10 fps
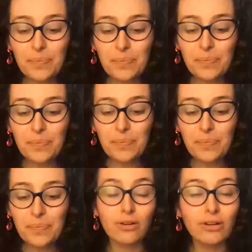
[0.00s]
And
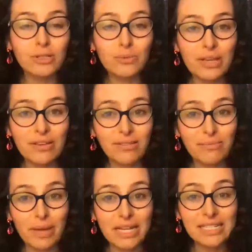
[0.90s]
as long as we
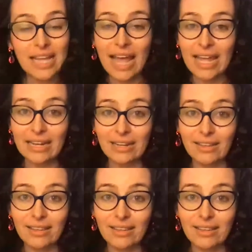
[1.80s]
maintain